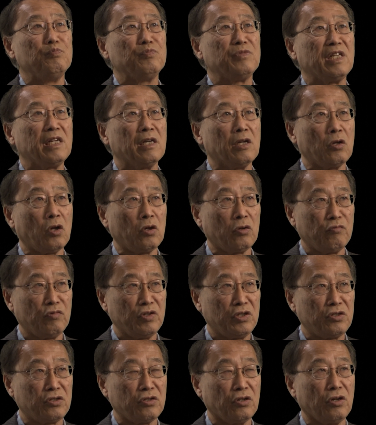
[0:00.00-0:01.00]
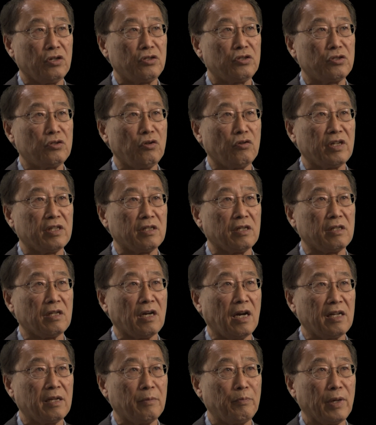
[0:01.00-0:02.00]
did a lot of research, look at the
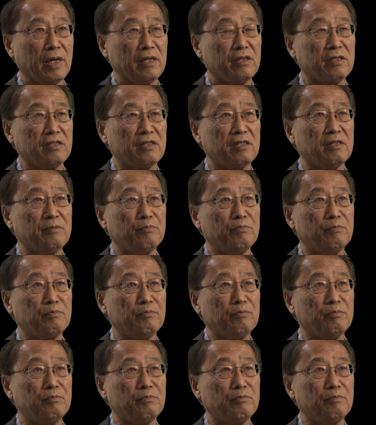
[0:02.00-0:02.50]
databases,